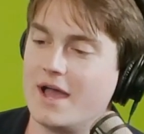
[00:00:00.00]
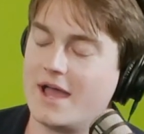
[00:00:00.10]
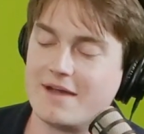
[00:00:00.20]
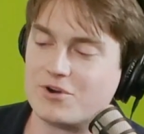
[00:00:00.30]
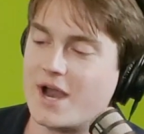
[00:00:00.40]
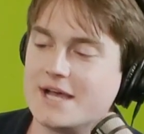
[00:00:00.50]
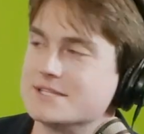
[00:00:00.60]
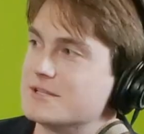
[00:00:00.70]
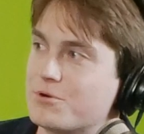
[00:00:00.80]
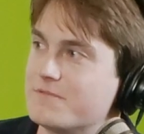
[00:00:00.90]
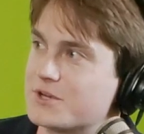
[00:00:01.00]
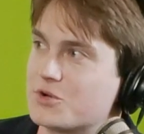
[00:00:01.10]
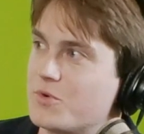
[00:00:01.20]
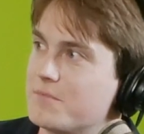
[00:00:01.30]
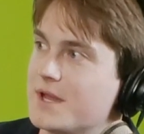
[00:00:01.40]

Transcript: ever has the perfect equipment.